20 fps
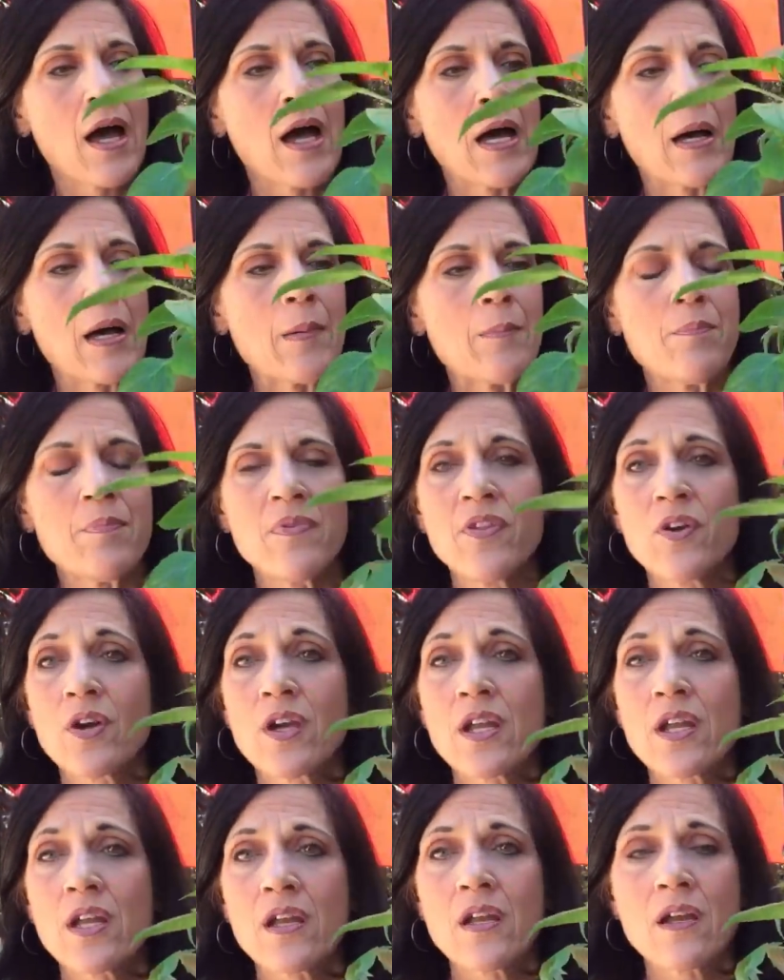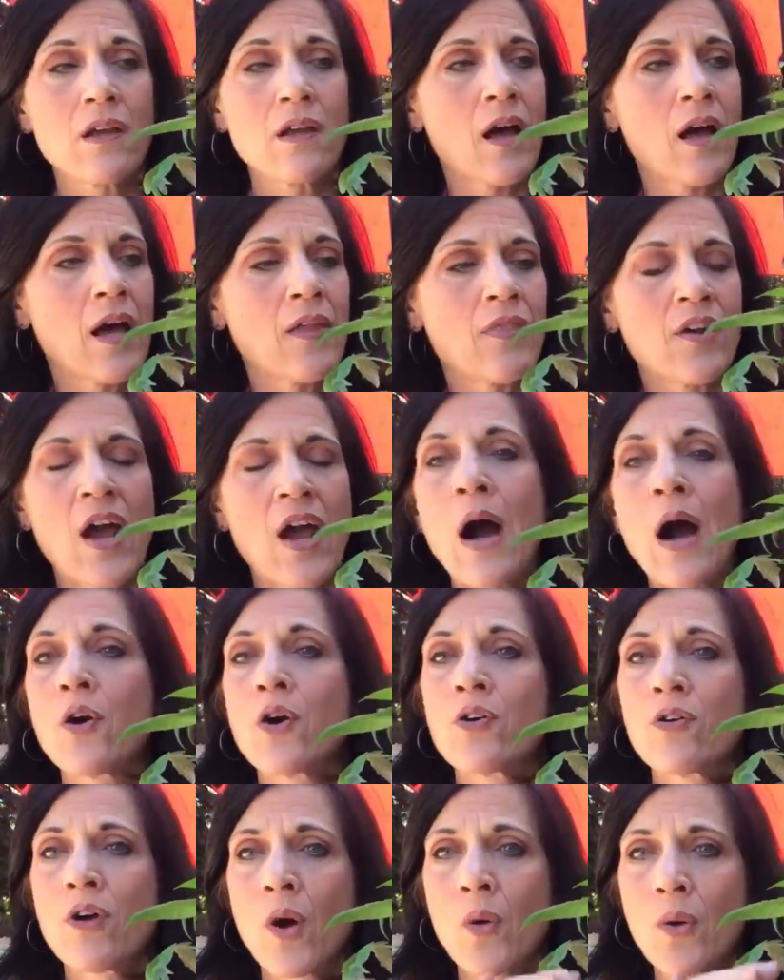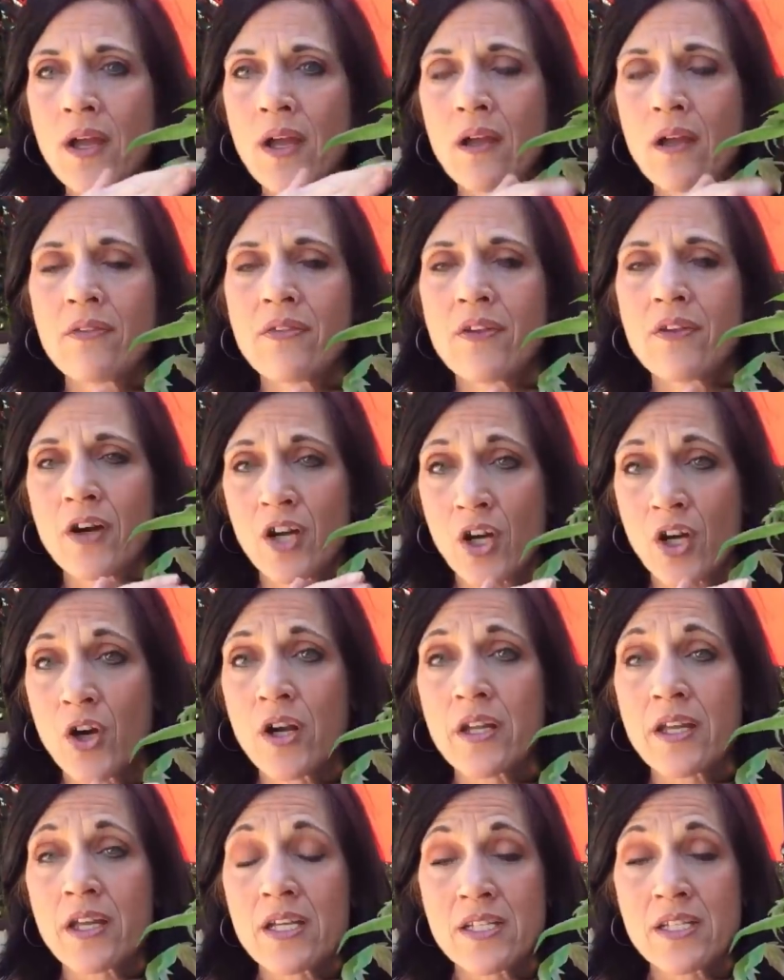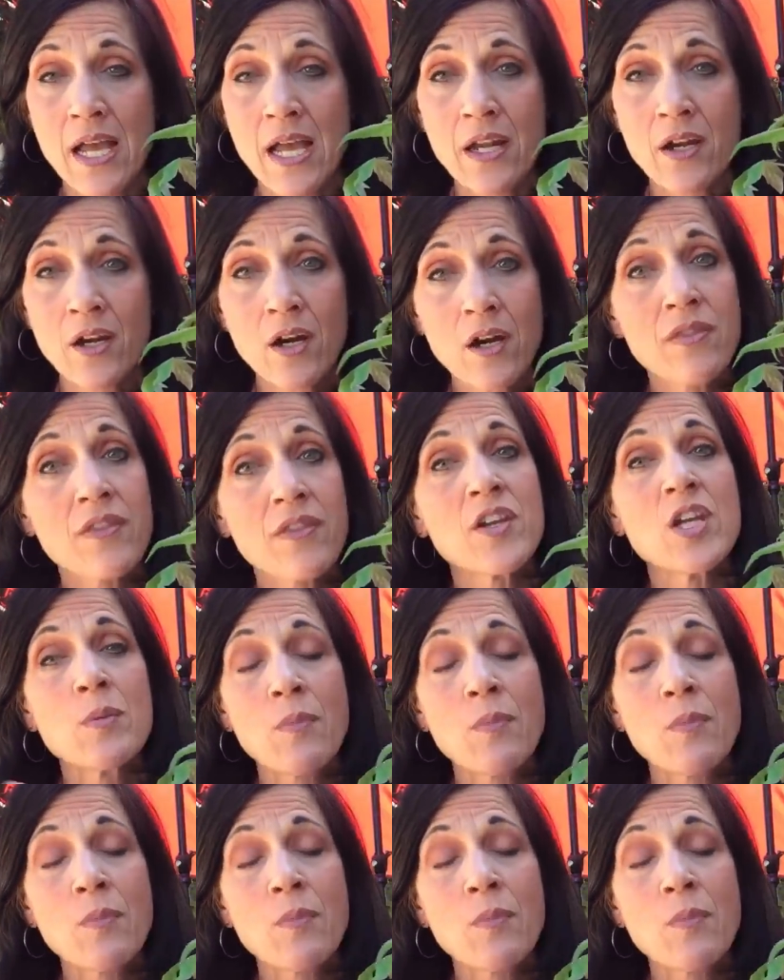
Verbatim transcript: um, they're getting, they're outgrowing their current container,